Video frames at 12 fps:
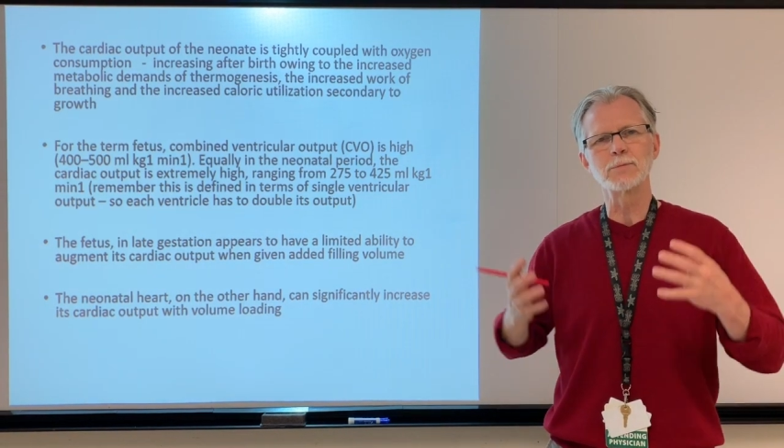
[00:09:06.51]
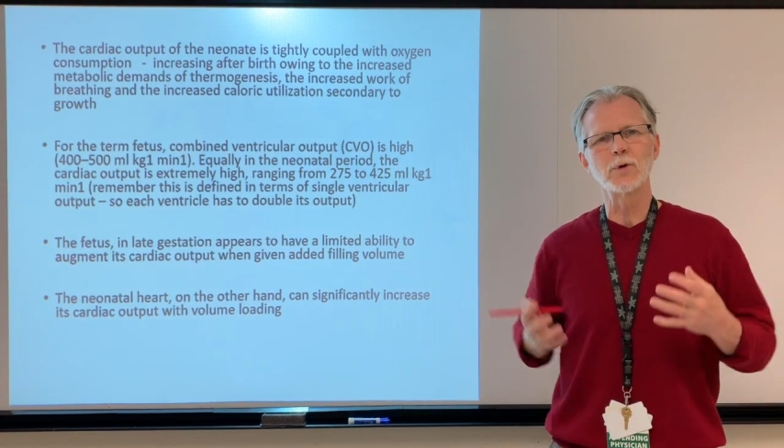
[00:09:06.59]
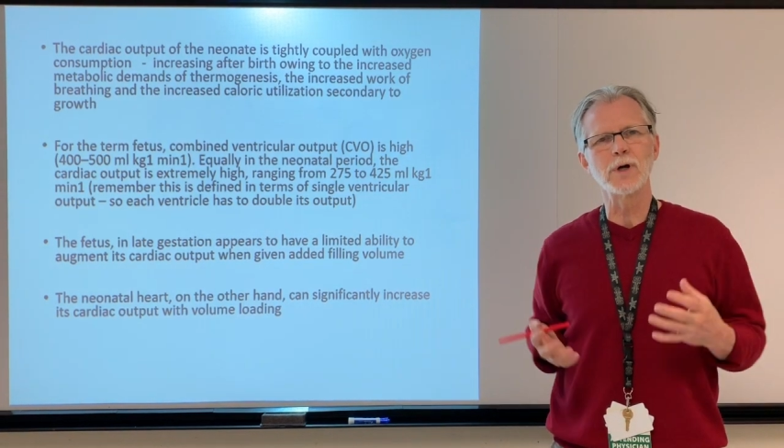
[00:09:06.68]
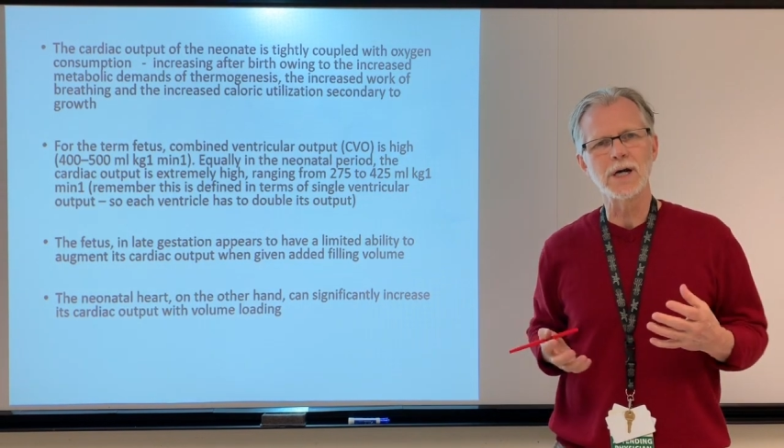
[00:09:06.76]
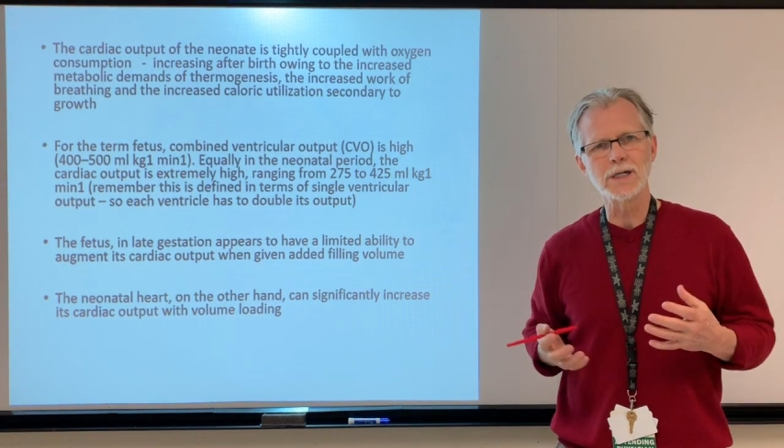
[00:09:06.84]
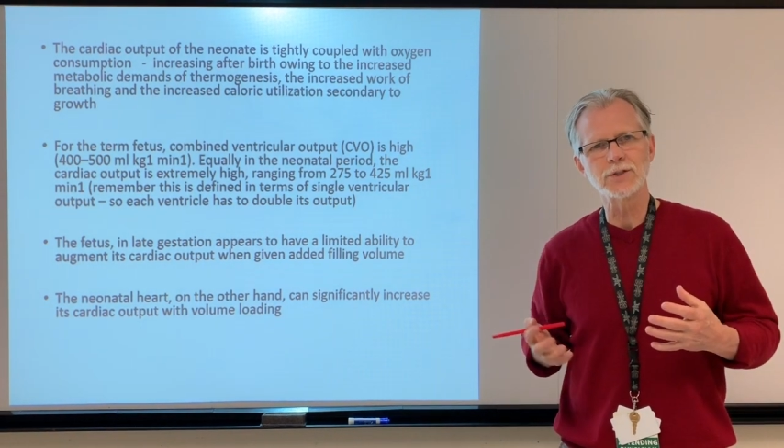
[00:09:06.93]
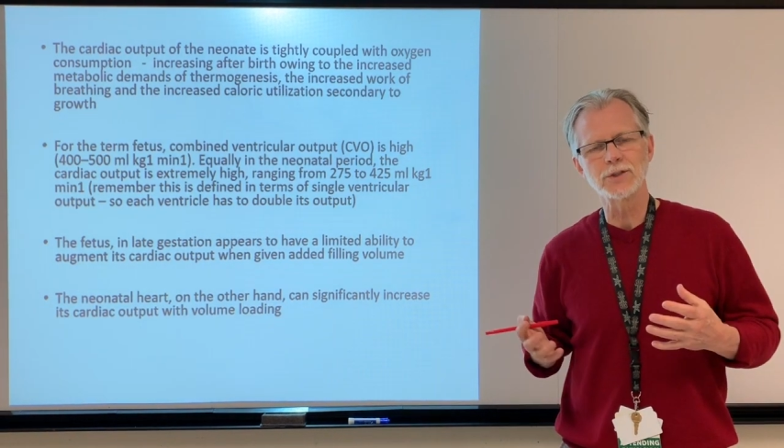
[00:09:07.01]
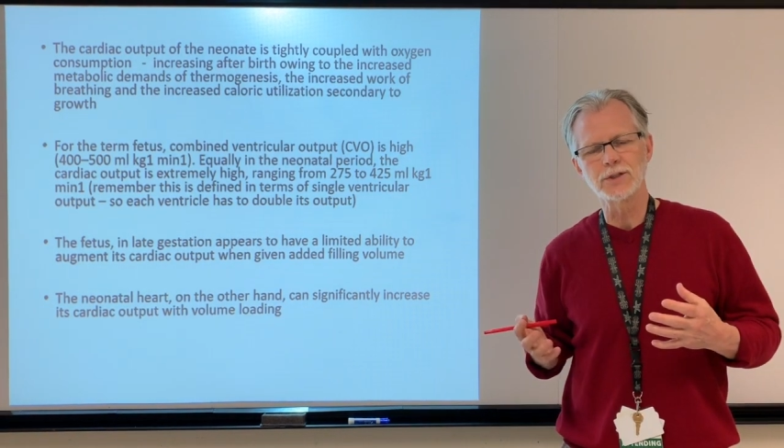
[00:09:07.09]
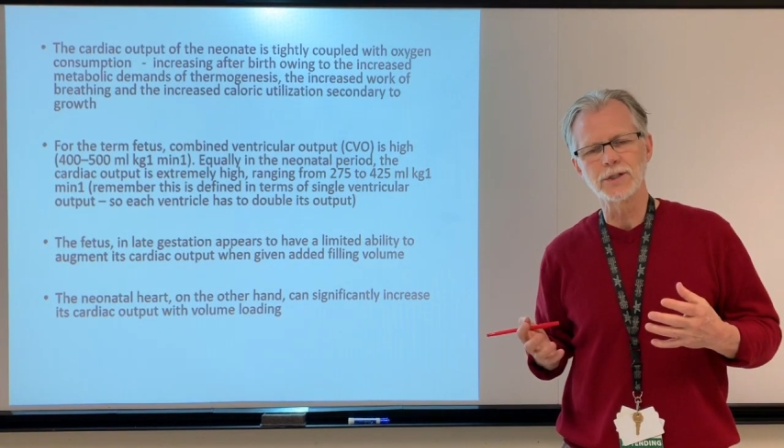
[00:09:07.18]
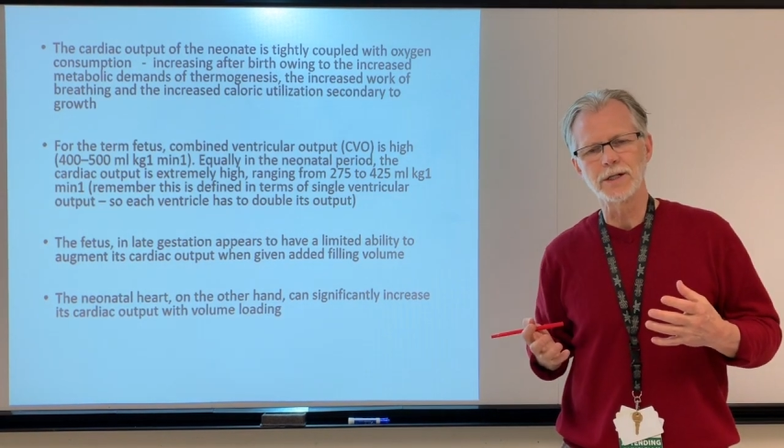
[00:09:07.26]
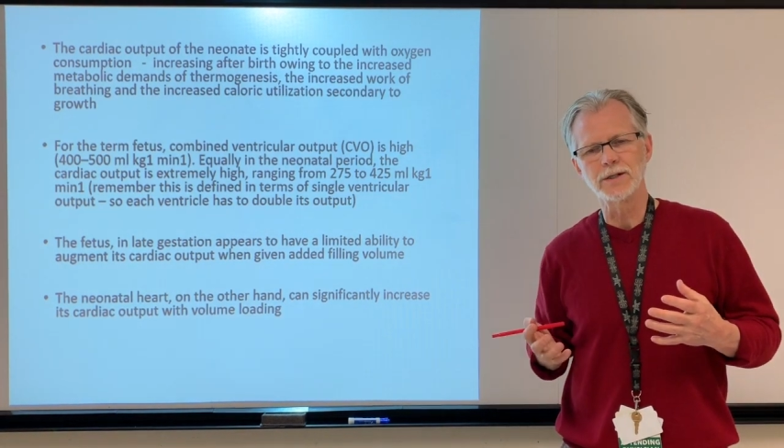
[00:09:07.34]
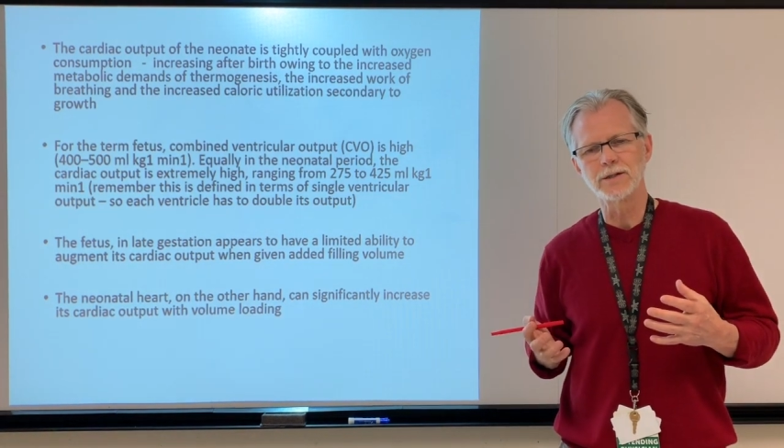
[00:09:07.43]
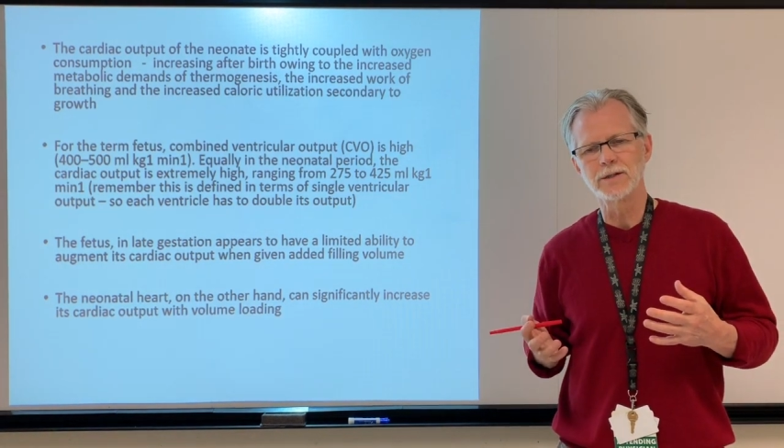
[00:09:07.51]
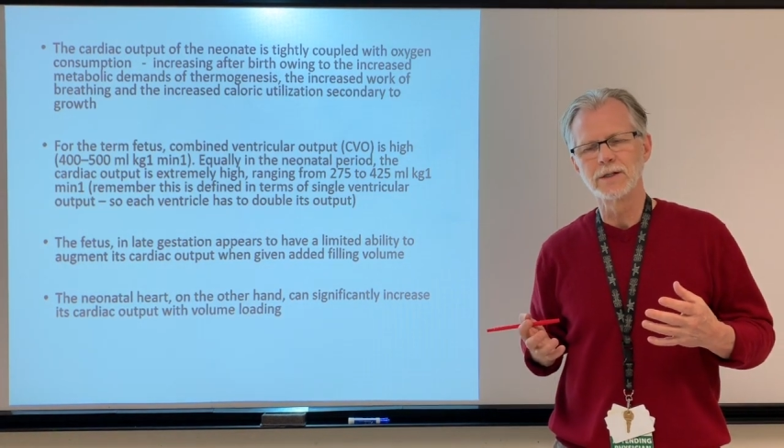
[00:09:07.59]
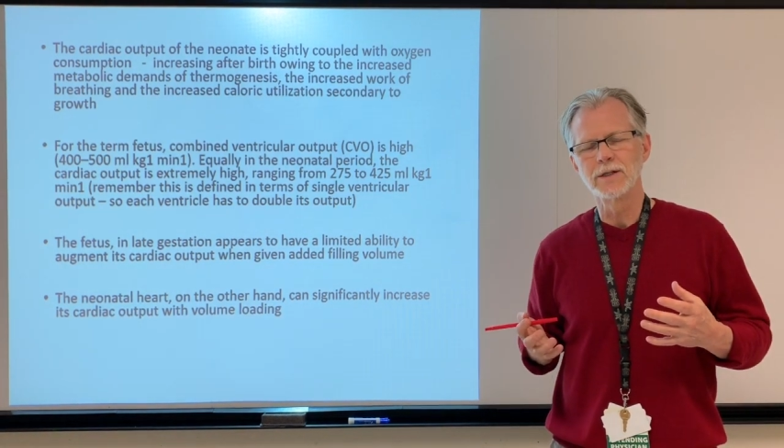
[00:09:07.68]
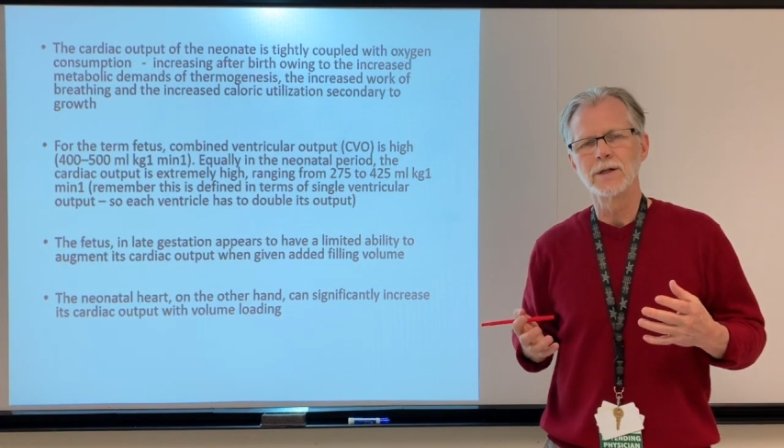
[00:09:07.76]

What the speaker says: more oxygenated,